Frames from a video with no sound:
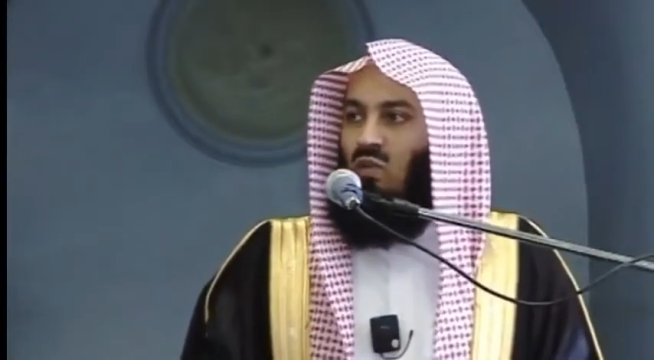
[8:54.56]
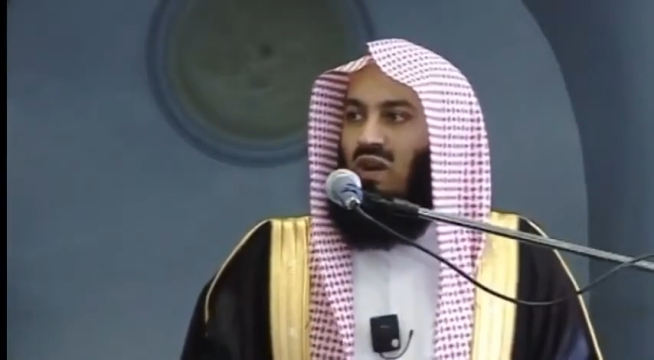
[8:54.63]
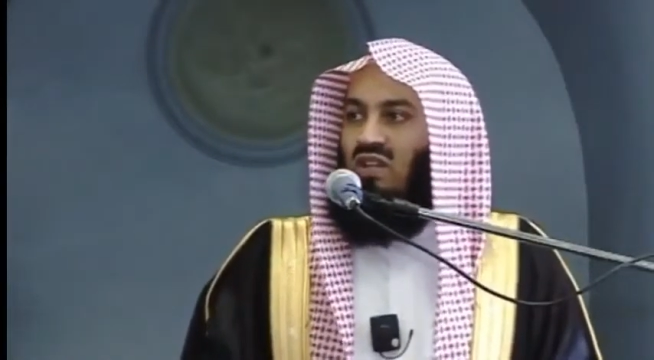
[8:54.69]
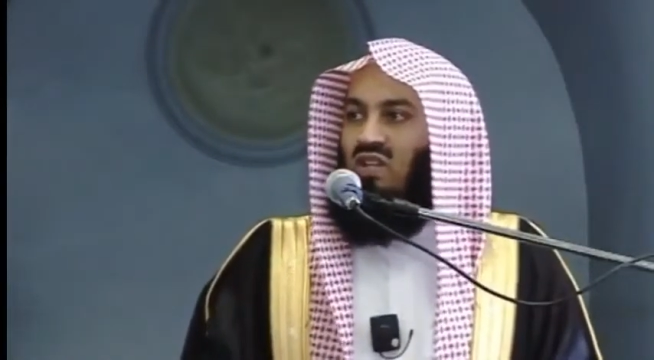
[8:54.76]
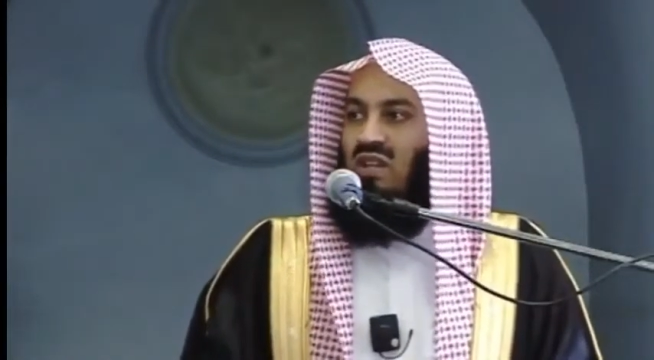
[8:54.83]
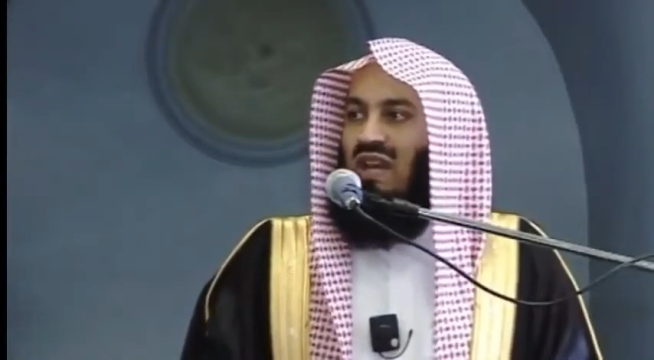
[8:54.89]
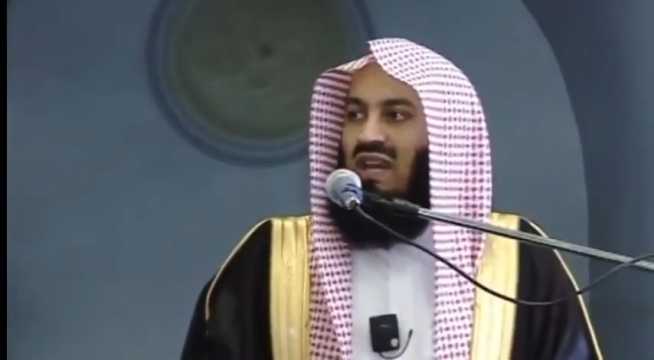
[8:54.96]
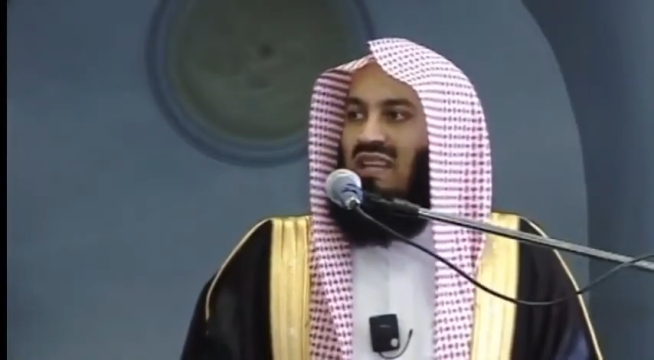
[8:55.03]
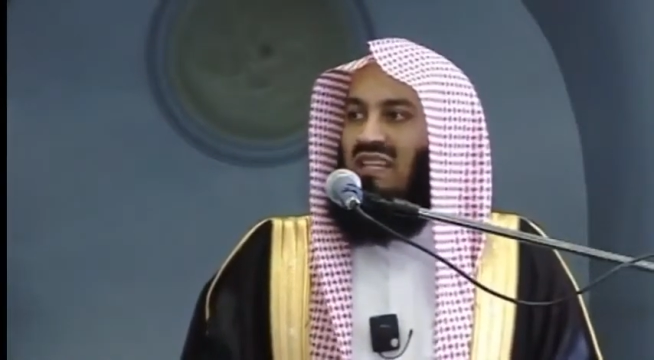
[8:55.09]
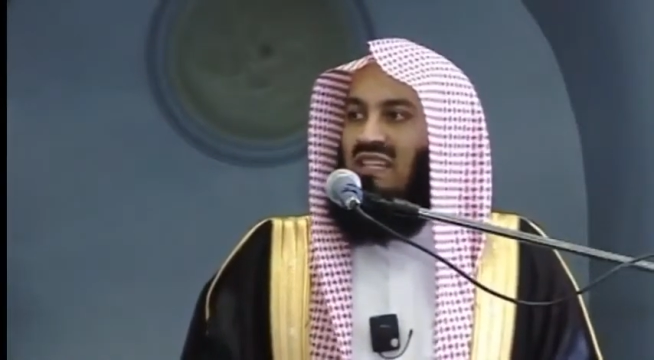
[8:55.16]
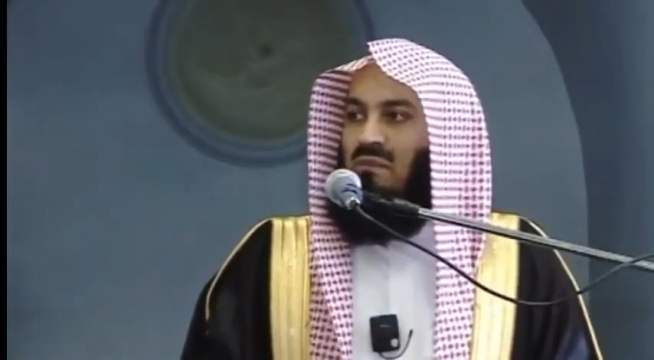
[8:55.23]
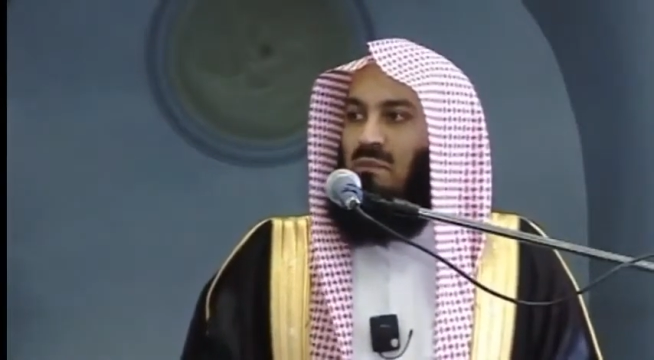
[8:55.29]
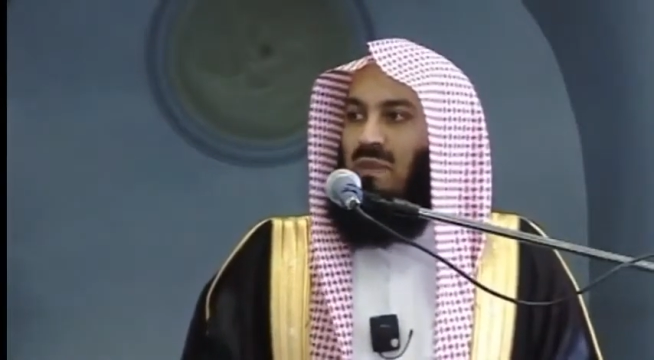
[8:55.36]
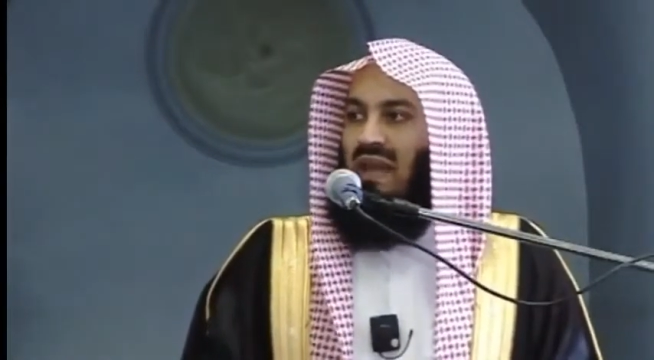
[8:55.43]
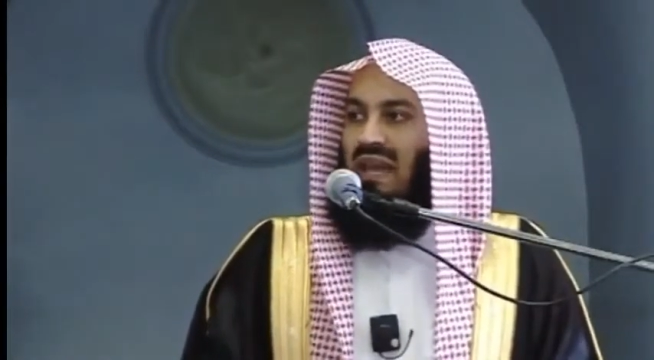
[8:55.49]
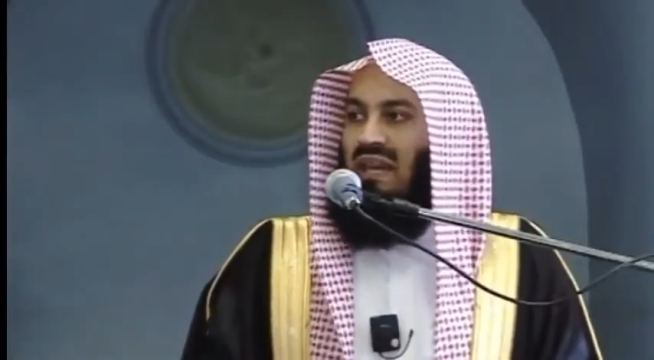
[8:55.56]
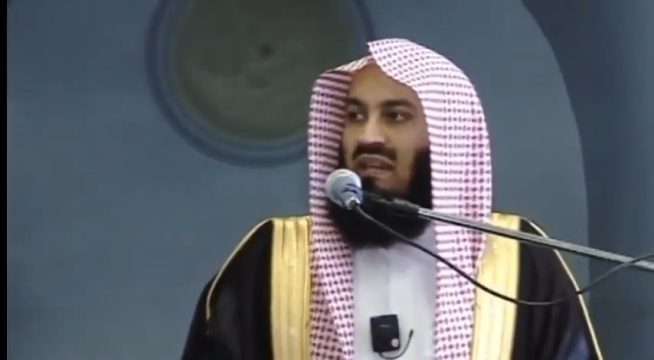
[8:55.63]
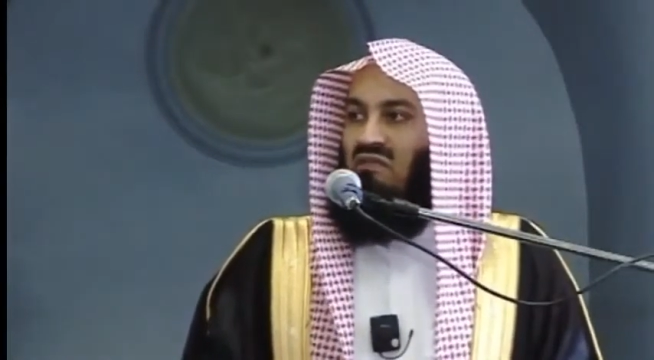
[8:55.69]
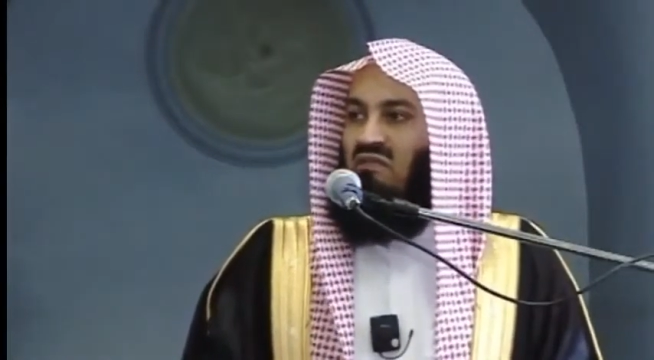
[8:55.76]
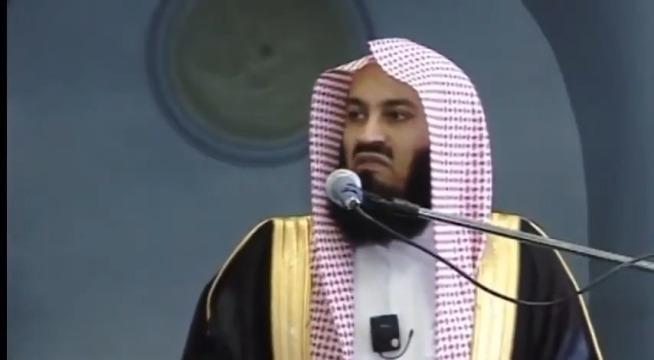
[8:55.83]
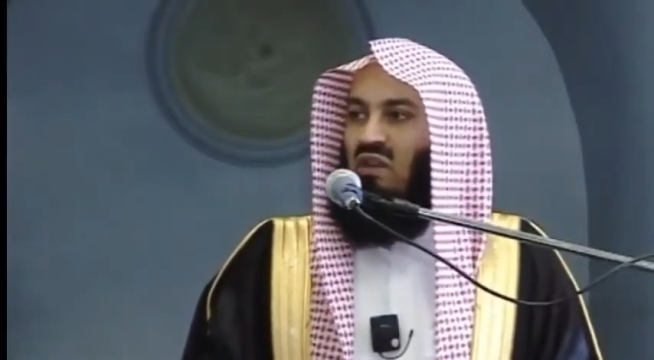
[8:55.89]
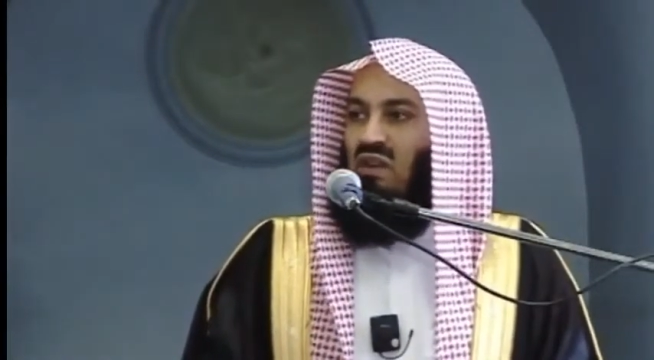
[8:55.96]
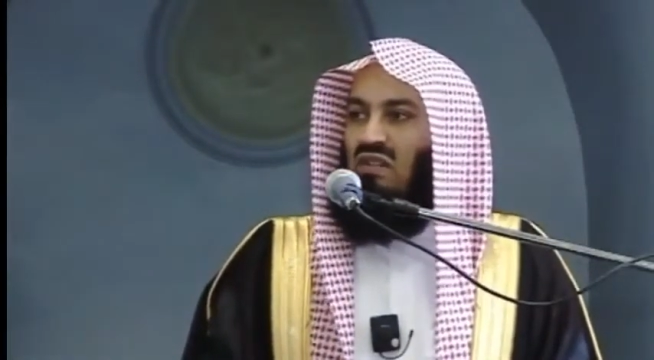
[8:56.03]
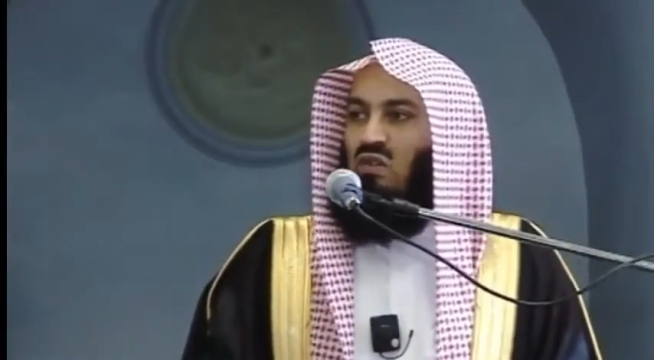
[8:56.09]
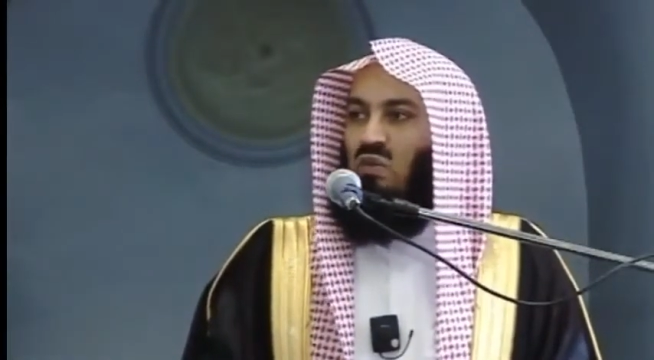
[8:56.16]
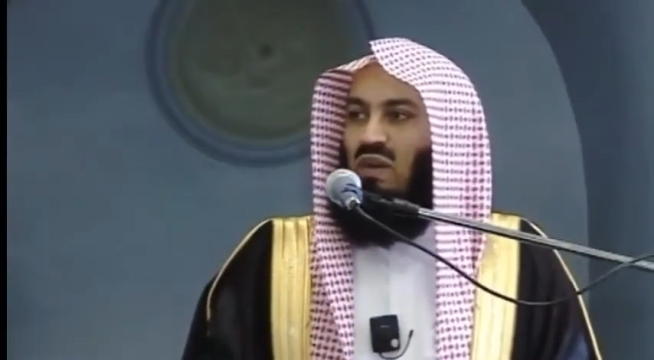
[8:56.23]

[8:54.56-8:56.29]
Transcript: watch others bearing false